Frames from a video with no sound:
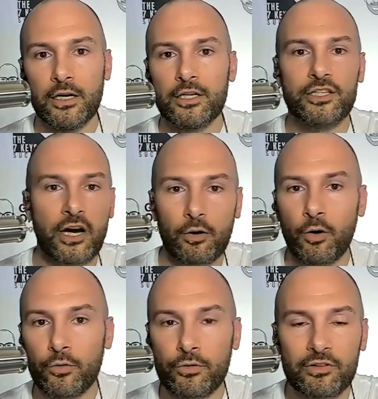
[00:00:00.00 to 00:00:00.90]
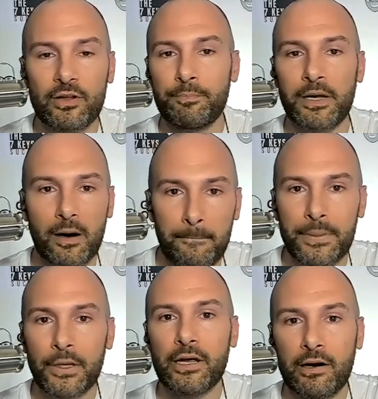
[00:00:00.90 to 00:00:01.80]
Shareholders that become
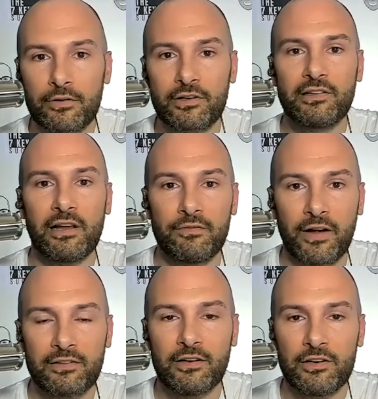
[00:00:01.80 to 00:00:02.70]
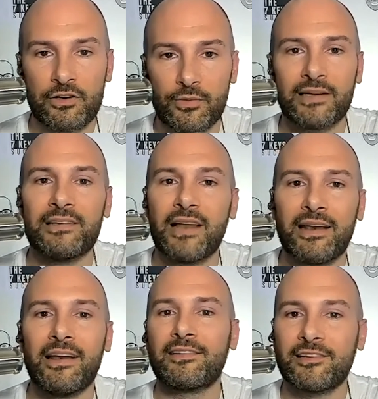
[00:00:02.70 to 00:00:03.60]
billionaires because they invested in you is
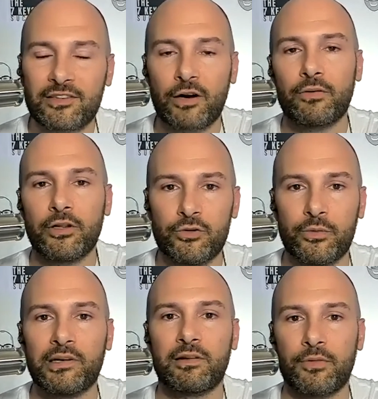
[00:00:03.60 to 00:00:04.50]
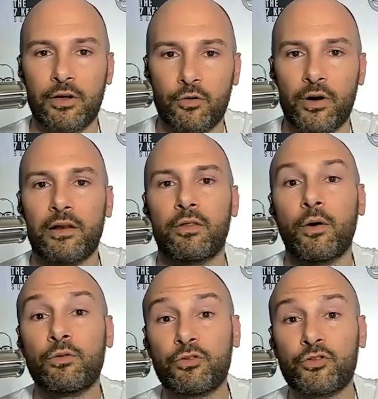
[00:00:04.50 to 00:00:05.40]
not necessarily doing something great.
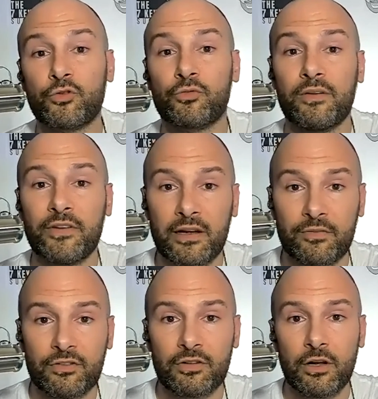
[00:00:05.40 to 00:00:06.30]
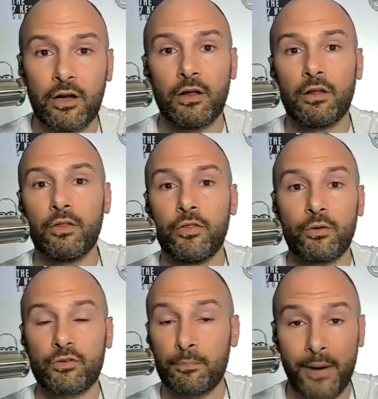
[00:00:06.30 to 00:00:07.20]
Those are derivatives,
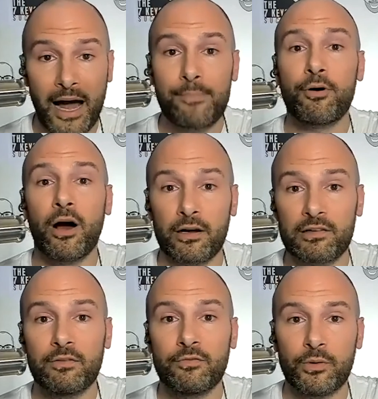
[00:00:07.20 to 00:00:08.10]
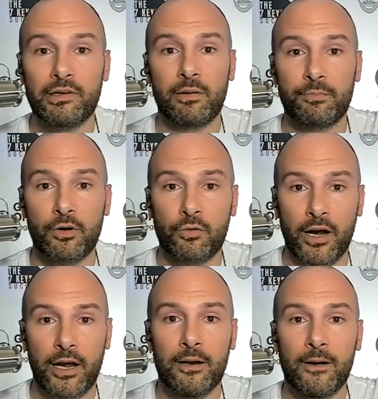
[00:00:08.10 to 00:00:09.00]
those are byproducts of doing something
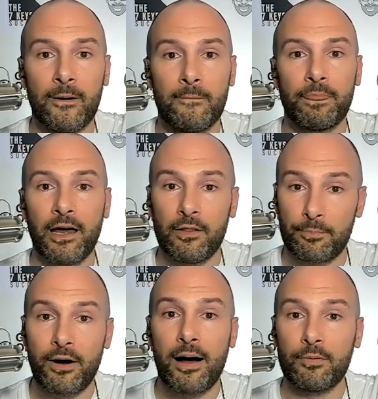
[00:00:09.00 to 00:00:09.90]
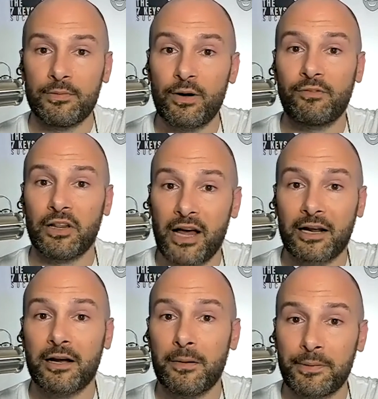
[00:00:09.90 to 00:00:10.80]
great. And the problem is, we have a lot
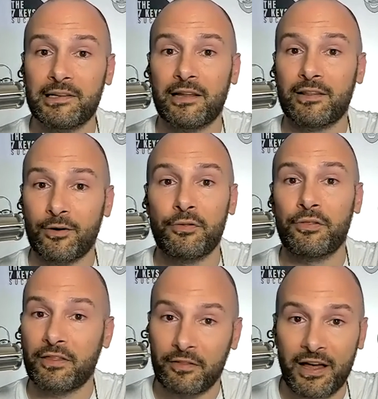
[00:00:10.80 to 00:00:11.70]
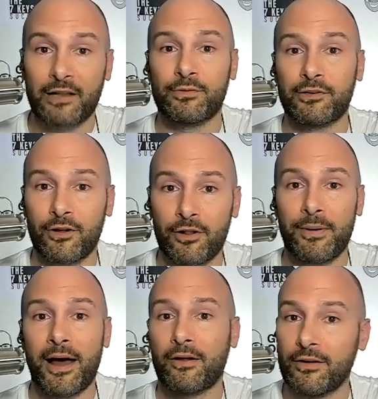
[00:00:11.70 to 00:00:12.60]
of companies out there who think that that's what it's all
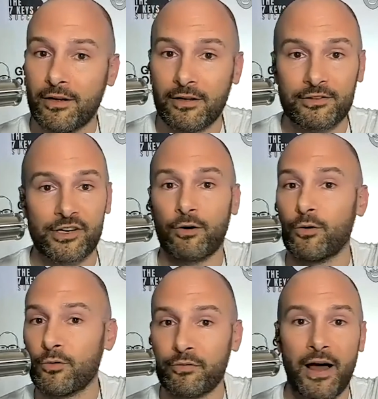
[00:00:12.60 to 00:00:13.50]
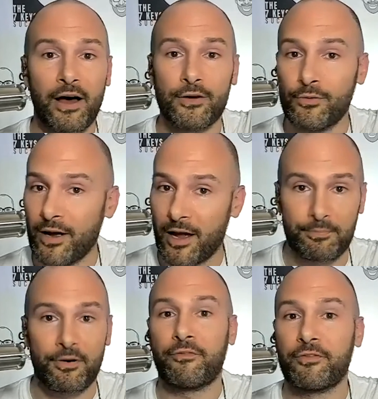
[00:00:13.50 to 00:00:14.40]
about shareholder value and
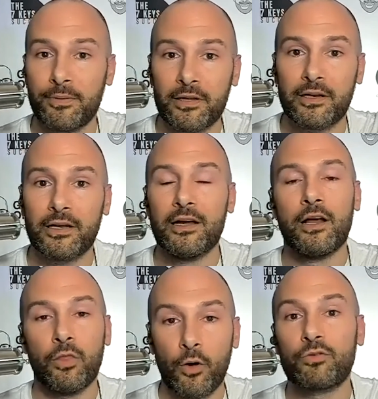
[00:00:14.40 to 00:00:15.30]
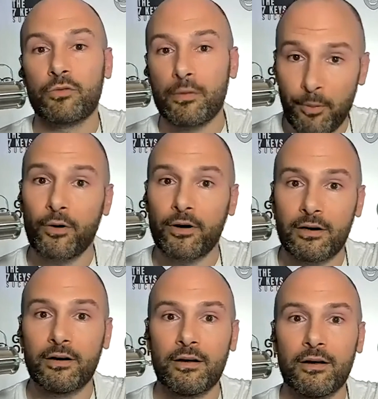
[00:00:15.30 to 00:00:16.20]
profitability. Those are
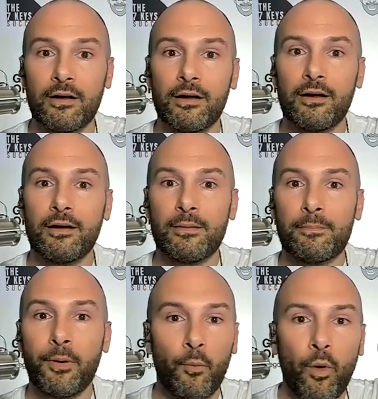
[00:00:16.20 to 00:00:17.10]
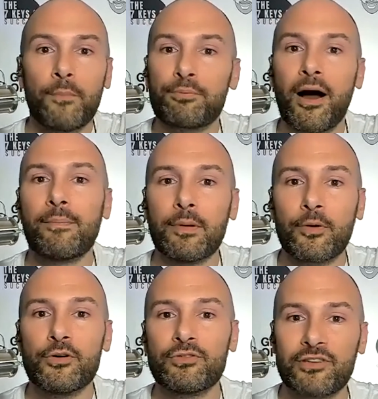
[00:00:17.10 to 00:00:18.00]
important, but what problem
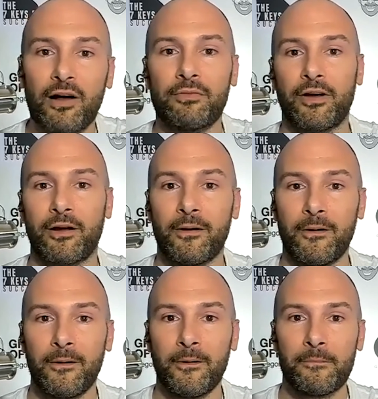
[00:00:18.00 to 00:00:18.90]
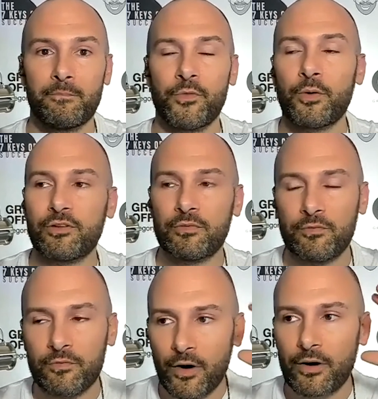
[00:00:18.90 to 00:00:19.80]
are you solving? There is a
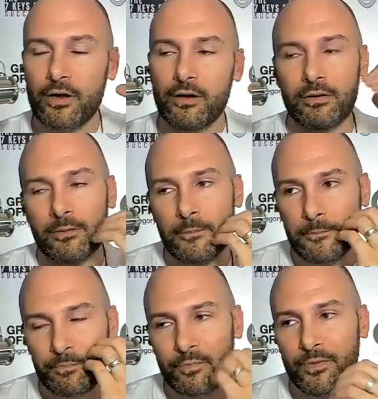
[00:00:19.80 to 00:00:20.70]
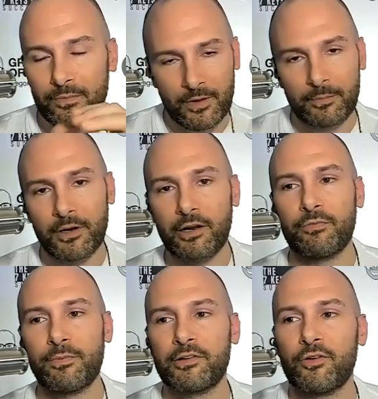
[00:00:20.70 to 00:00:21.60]
very, I'm going to get
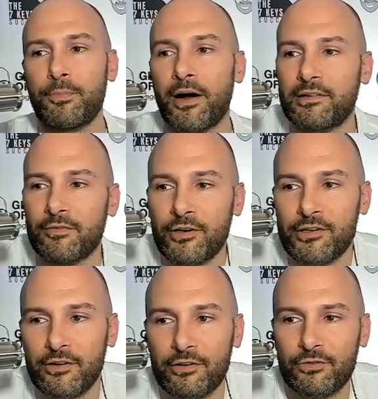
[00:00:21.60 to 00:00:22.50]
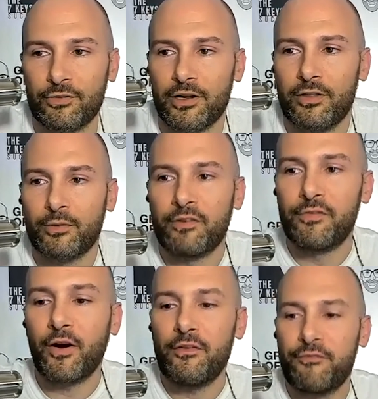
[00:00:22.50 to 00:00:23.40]
off my soapbox after I share this story. There's a
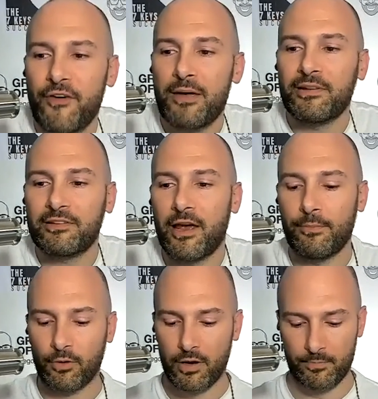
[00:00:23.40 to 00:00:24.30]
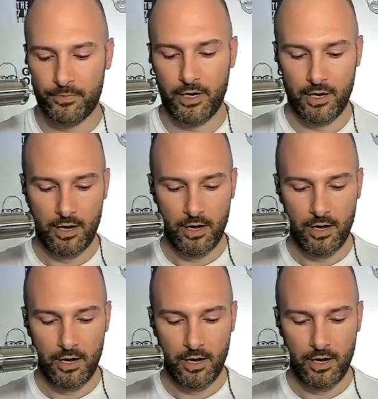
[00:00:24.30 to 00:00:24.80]
very famous cable company